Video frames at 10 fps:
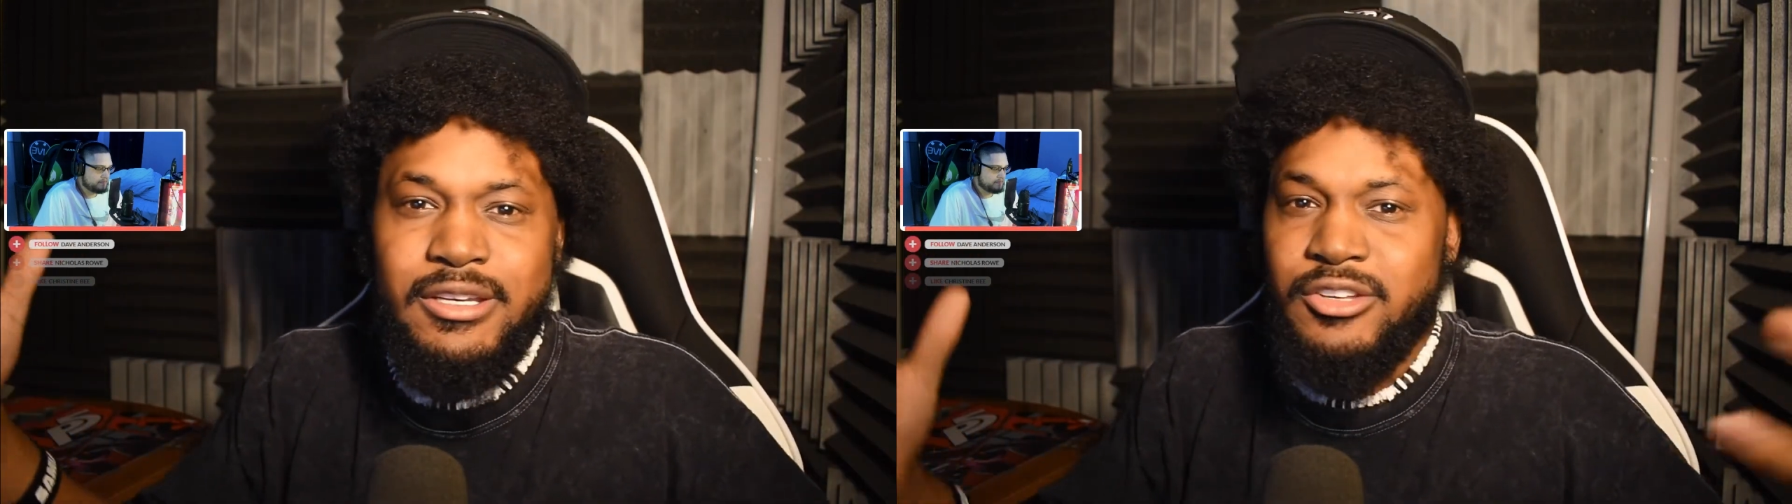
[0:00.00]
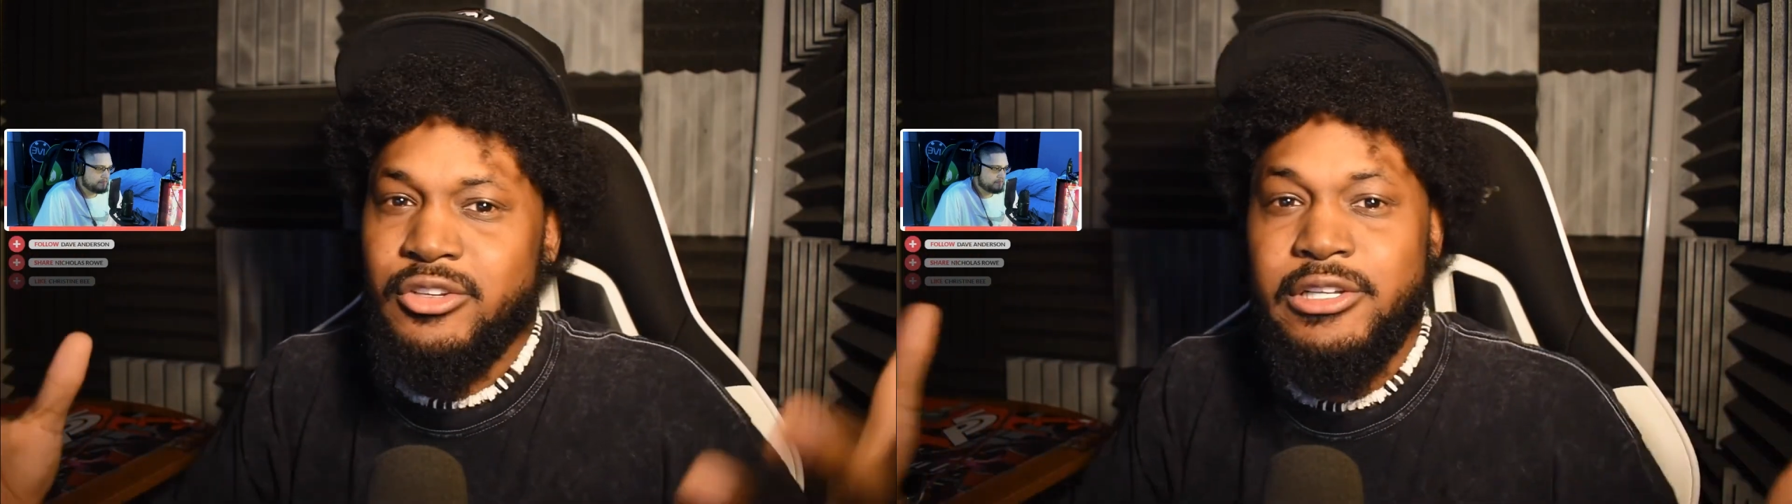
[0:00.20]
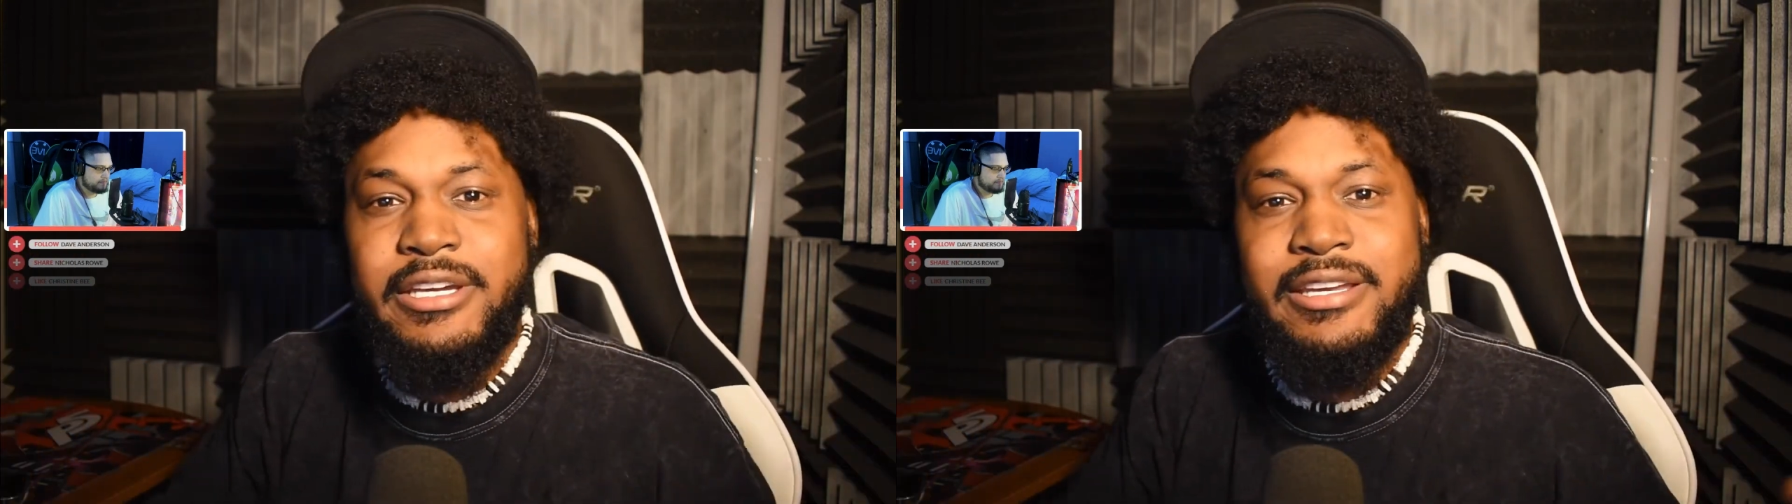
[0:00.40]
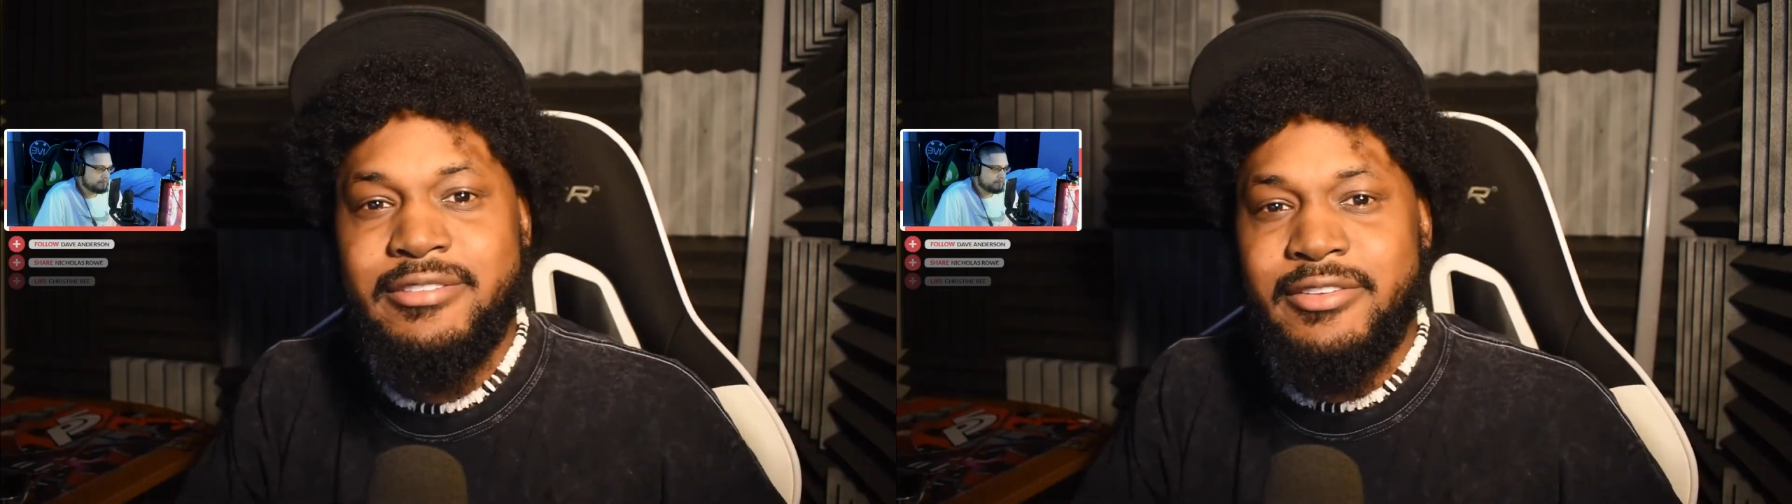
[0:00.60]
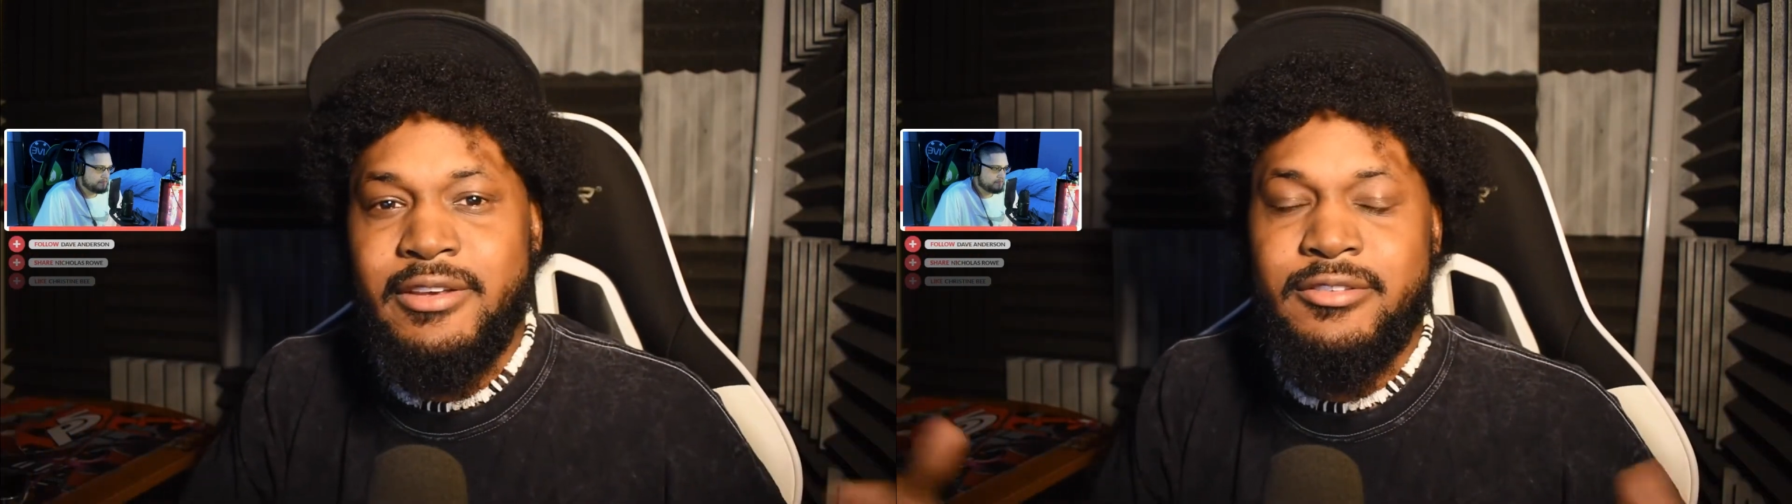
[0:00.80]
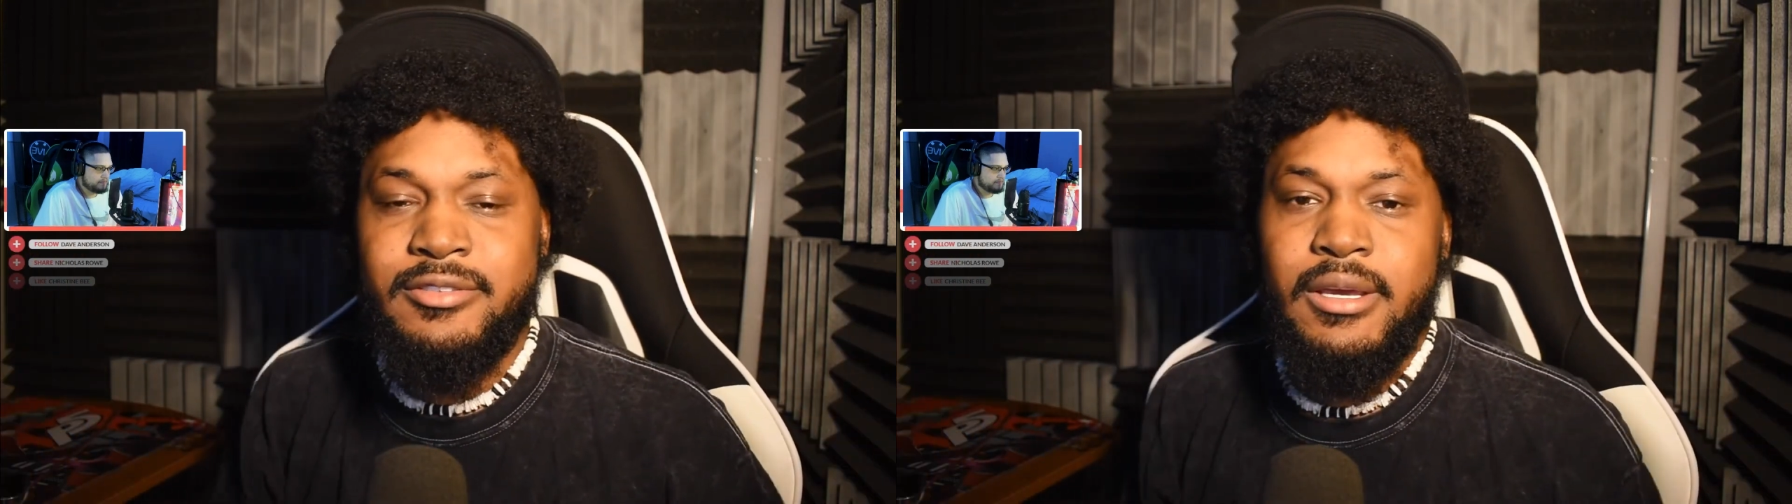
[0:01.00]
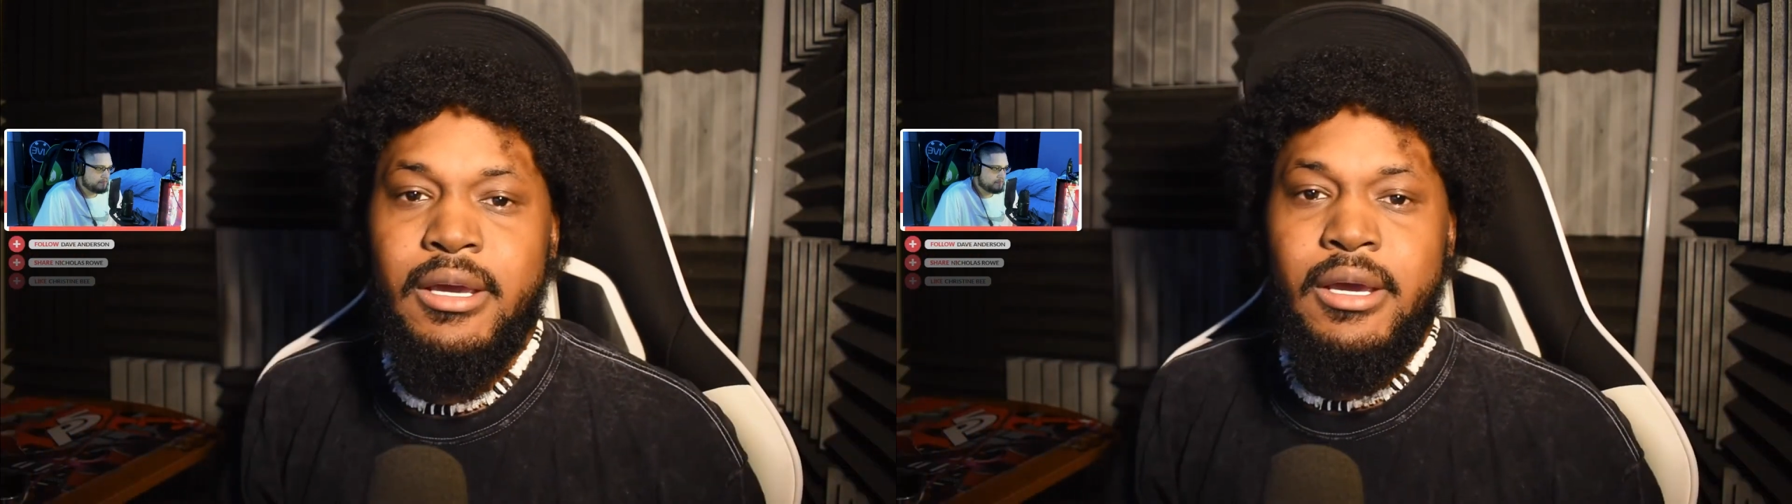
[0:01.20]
Could you look into this?